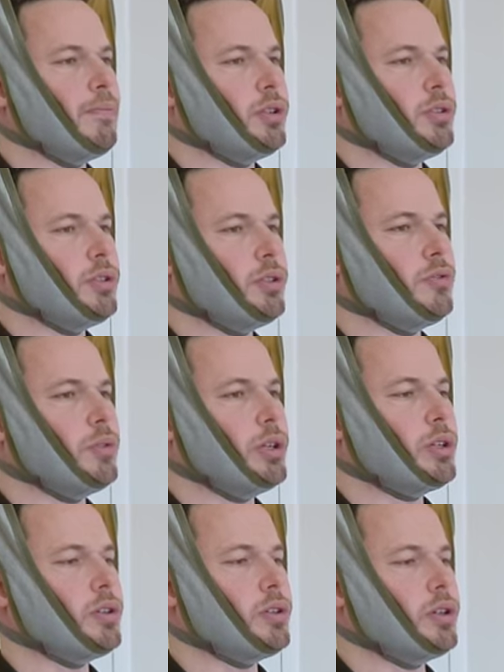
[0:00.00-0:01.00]
It does feel
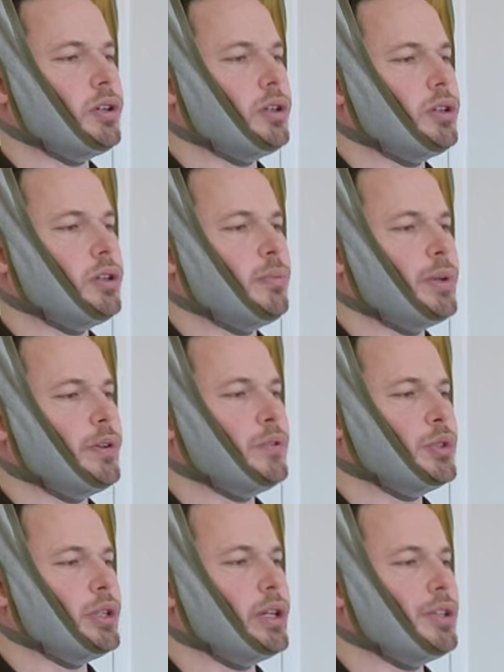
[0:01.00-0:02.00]
like I've got a good amount of
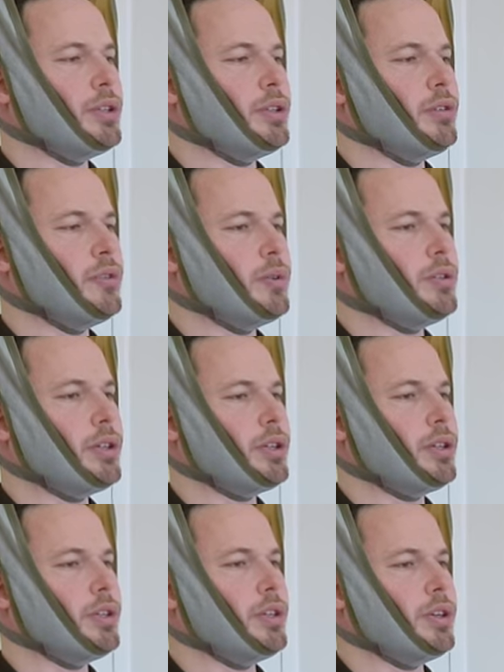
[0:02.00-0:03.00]
traction. It feels
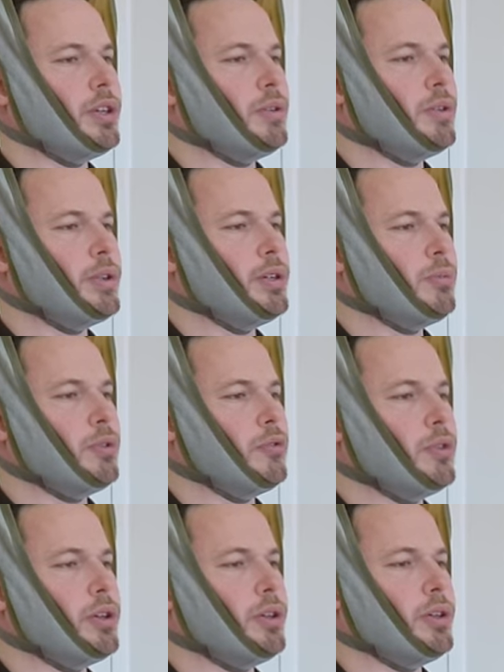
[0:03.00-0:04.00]
like I can keep going a bit
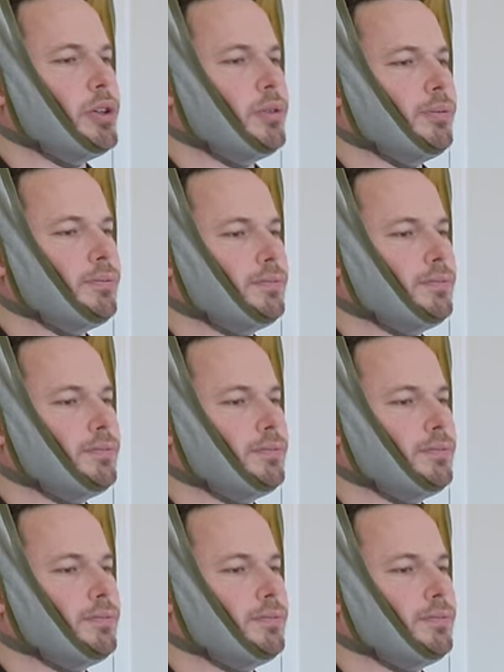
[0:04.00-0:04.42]
further.